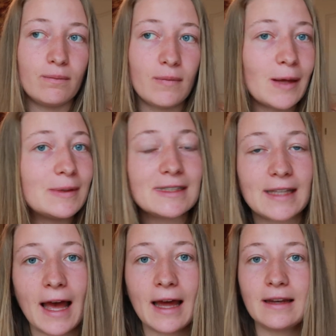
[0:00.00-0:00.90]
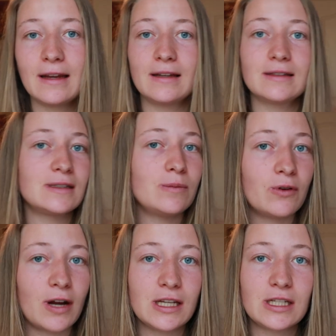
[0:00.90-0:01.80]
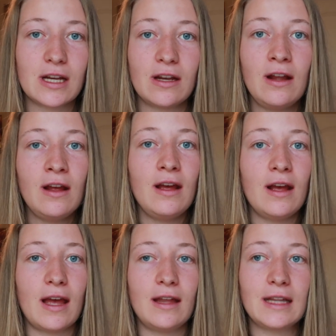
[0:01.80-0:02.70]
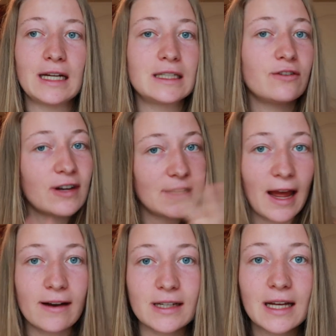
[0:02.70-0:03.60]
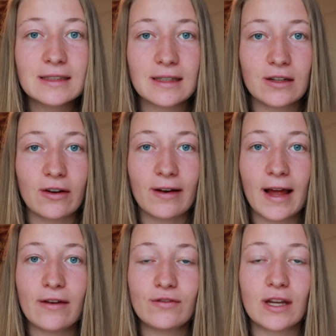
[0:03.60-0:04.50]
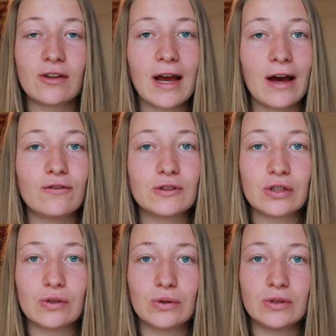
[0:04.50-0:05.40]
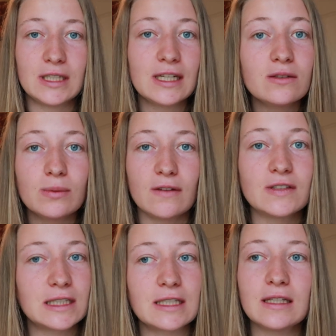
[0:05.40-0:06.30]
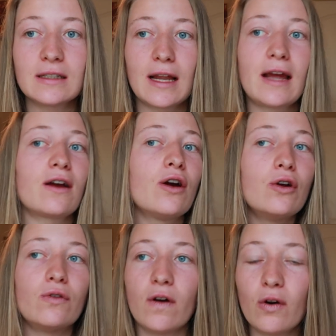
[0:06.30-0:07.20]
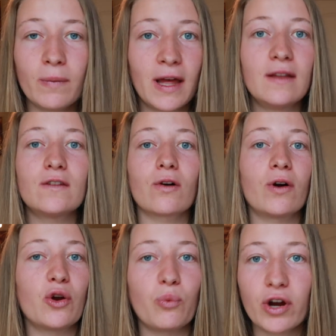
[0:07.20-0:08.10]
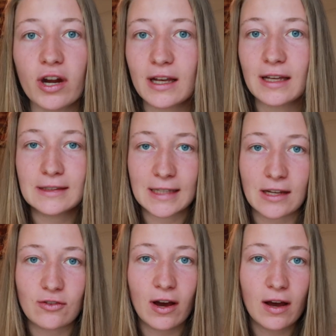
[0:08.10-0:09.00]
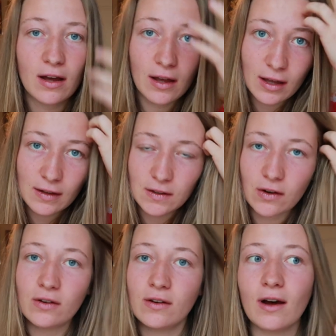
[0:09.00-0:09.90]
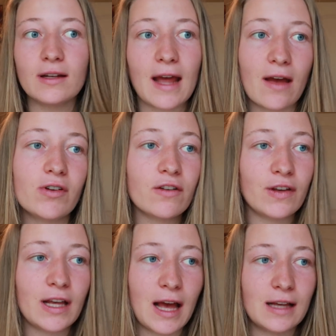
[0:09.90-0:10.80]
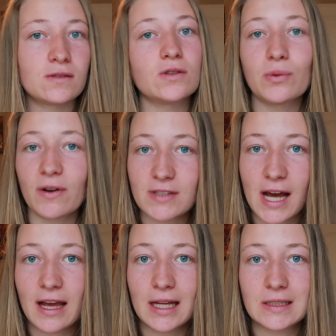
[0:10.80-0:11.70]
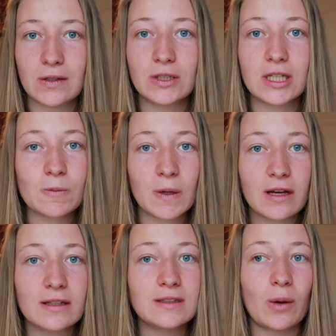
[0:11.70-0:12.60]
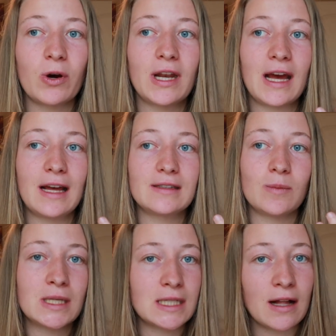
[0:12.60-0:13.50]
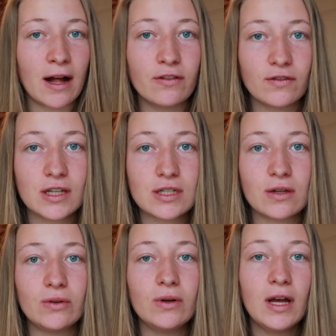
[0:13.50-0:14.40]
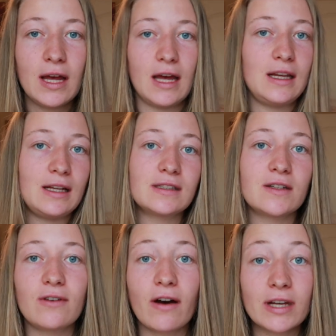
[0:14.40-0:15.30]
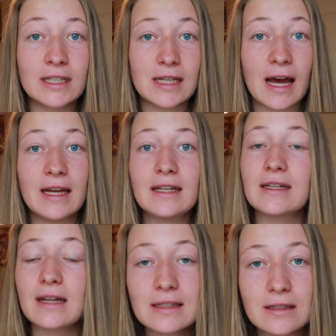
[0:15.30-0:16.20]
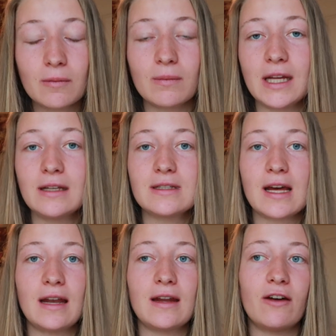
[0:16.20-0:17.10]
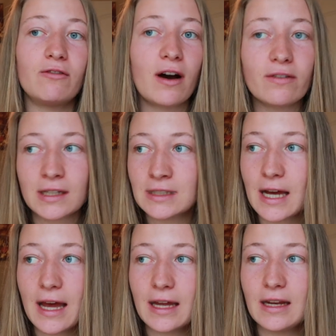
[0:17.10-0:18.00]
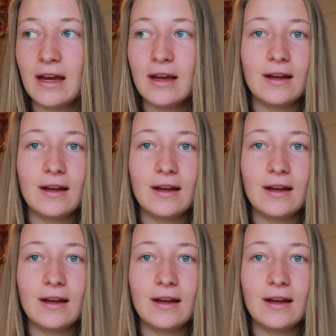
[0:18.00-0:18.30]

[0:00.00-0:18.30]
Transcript: maybe sadness depression and there are different areas in your life that you have to deal with still like romance or work etc so not everything has to do with diet. So just because someone has a mental health issue and eats a raw vegan diet doesn't mean that a raw vegan diet